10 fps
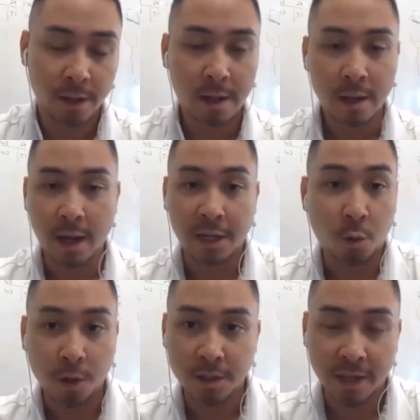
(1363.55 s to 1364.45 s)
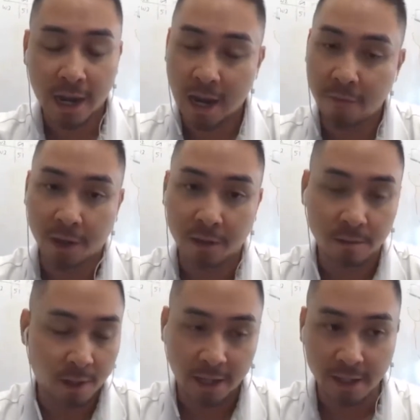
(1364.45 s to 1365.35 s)
Any questions they have, they could,
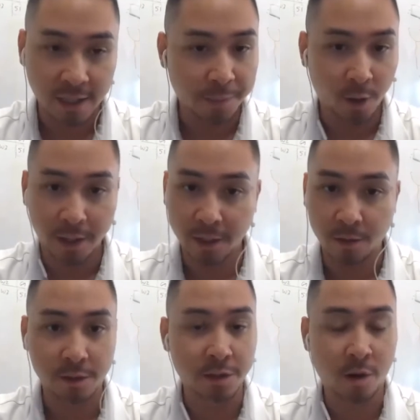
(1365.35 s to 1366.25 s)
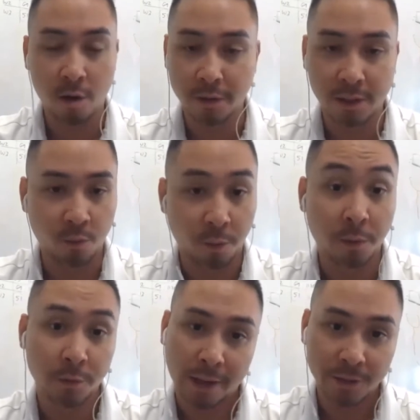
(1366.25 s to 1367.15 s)
again, email in or just call us, and we'll be able to
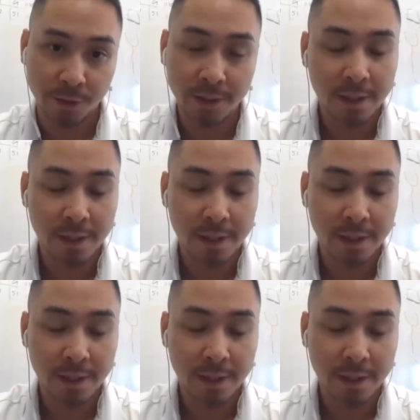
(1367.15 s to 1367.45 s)
answer it.